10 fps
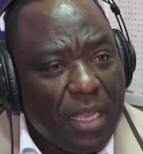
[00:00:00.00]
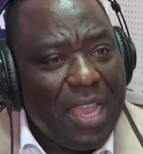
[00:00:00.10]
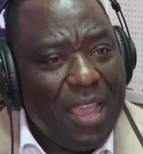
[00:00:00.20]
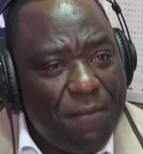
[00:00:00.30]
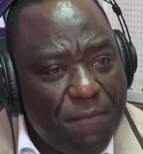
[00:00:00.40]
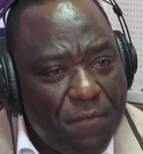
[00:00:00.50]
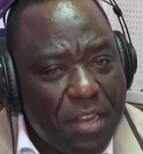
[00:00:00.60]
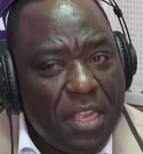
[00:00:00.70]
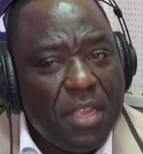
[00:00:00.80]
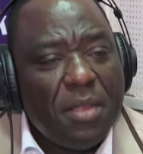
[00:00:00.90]

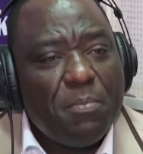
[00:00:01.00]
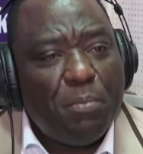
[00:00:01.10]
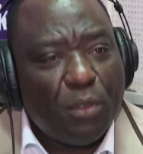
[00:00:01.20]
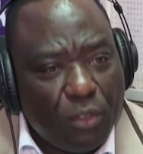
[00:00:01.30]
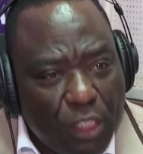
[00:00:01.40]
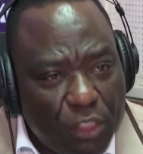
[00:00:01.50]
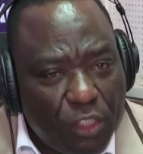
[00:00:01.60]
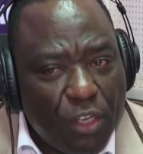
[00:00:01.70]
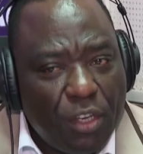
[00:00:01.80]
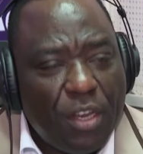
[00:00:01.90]
every
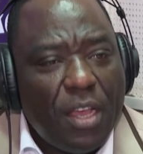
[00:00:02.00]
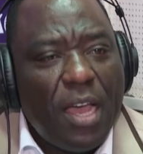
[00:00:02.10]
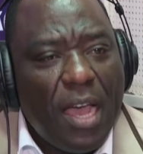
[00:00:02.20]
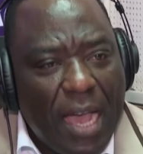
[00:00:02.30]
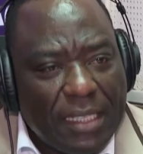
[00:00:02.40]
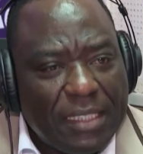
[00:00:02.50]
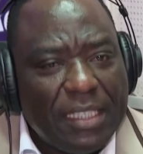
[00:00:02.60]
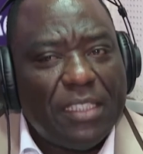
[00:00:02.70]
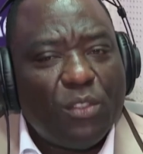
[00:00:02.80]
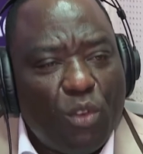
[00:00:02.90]
position has
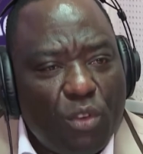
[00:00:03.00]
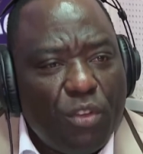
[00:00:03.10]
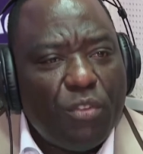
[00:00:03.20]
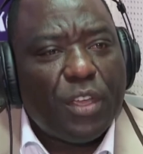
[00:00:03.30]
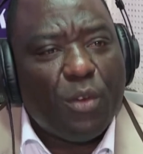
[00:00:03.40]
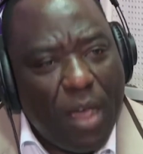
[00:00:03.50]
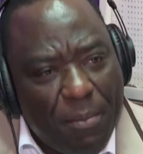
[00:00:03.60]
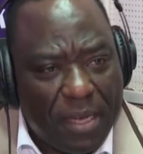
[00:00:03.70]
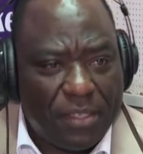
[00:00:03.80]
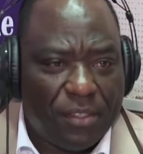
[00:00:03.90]
its own
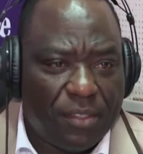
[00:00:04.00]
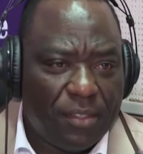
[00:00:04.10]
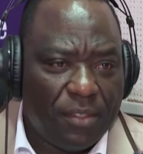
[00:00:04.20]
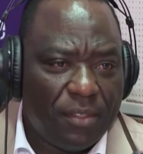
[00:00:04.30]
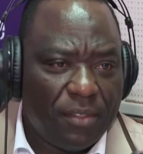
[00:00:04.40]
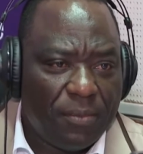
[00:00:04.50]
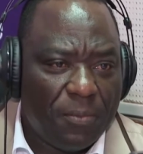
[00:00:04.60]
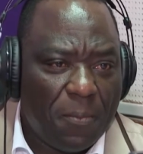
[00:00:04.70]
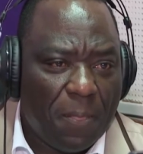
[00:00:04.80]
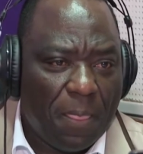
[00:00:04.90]
requirements.
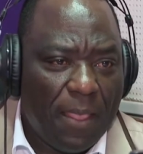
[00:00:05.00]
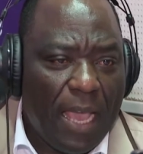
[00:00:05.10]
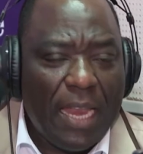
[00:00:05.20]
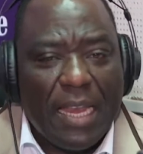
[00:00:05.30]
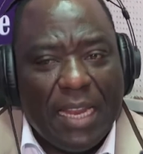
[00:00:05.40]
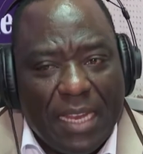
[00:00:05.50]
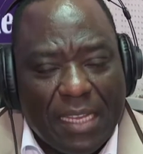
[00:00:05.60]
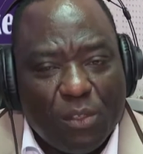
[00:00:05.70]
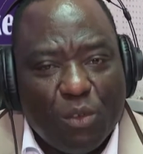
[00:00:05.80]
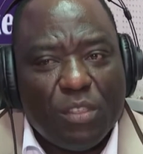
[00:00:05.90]
And let
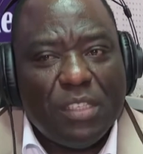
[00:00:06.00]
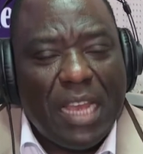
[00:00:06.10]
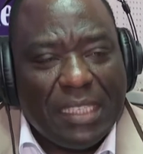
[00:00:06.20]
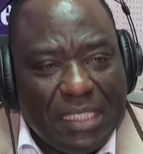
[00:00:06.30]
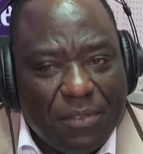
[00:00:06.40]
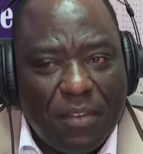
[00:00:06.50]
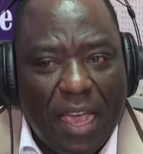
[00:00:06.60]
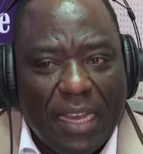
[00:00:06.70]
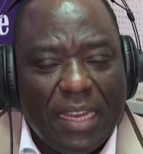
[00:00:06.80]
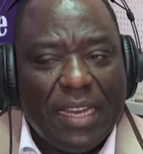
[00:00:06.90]
us not
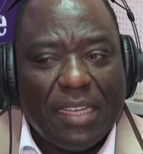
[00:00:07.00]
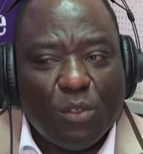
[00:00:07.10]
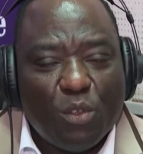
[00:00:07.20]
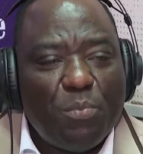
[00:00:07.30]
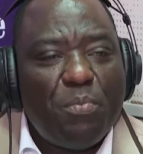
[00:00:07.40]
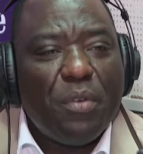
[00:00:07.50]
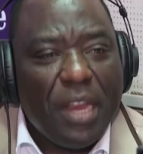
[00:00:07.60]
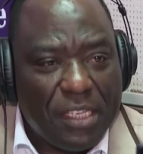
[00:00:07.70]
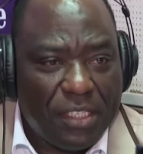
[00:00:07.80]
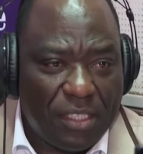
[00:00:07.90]
justify, let us not
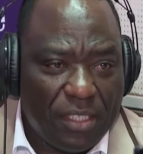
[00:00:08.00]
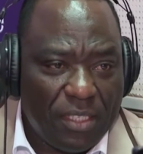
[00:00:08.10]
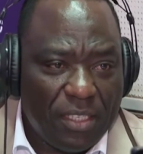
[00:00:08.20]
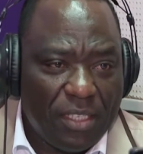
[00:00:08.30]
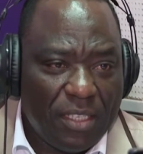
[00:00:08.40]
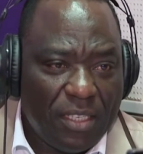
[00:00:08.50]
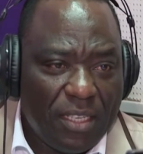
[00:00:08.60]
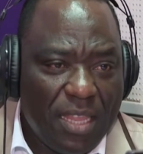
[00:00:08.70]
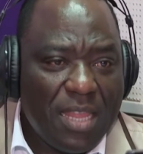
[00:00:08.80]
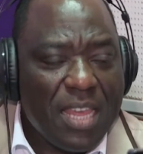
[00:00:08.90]
praise
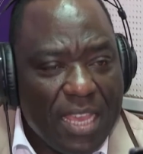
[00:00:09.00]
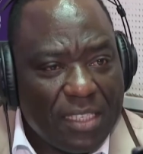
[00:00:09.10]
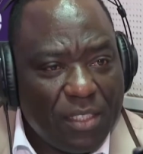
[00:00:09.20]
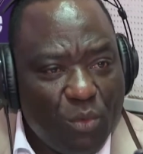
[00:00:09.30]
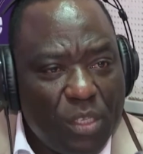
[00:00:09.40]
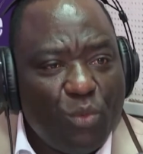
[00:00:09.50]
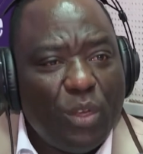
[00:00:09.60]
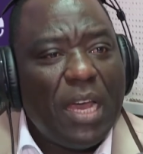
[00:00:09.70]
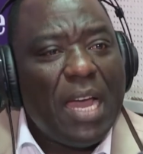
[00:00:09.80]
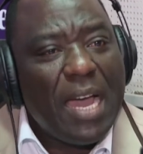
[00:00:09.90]
things which
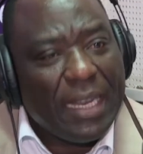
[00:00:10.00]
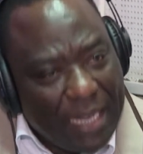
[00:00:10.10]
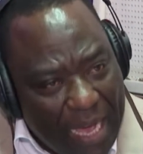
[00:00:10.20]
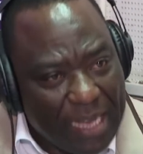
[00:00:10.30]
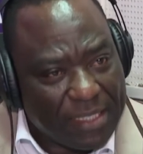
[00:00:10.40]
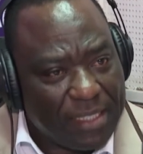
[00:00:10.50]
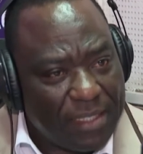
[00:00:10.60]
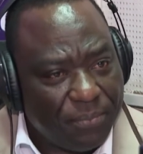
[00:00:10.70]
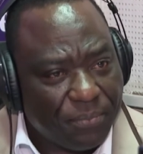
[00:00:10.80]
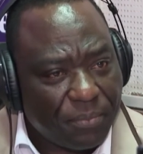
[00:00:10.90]
will hurt
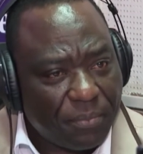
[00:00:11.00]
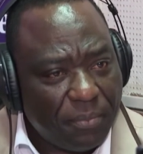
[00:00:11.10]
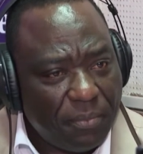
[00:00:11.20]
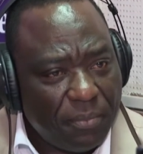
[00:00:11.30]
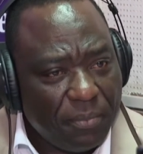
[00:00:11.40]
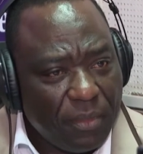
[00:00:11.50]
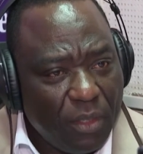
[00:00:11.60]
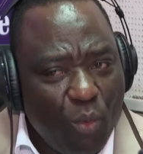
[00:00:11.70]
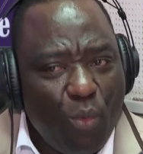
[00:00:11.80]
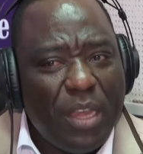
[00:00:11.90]
us.
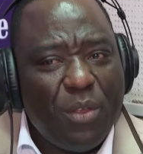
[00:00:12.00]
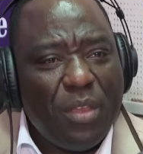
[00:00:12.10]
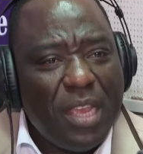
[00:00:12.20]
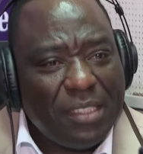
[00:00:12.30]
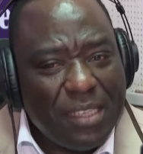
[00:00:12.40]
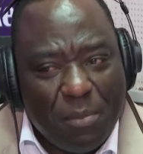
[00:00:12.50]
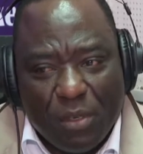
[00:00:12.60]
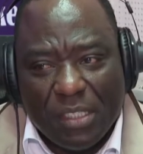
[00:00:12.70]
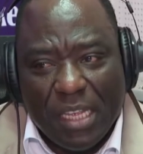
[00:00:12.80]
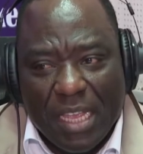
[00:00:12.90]
When you hear
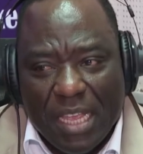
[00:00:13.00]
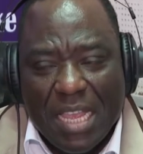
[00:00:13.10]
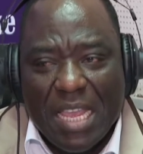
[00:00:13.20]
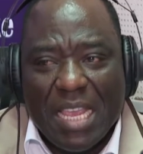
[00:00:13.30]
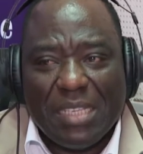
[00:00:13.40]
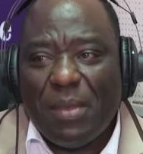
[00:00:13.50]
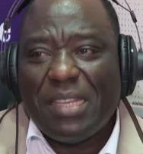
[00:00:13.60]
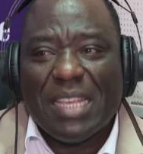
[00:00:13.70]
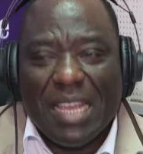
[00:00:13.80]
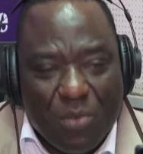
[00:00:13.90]
somebody saying, it's
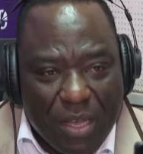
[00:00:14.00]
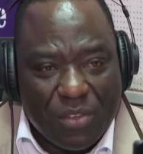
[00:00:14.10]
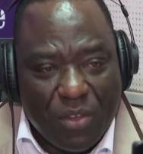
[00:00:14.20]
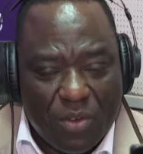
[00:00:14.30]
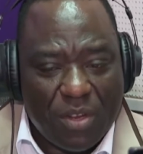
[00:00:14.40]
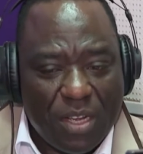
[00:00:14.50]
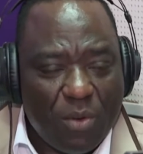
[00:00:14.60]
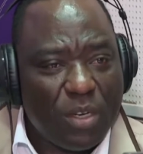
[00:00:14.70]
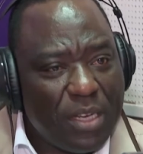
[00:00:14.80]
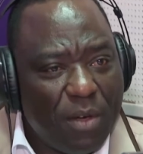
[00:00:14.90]
basic education,
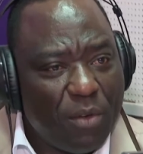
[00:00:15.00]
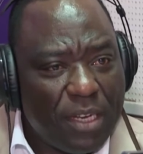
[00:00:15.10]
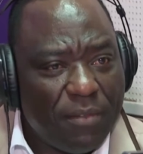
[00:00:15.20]
whatever,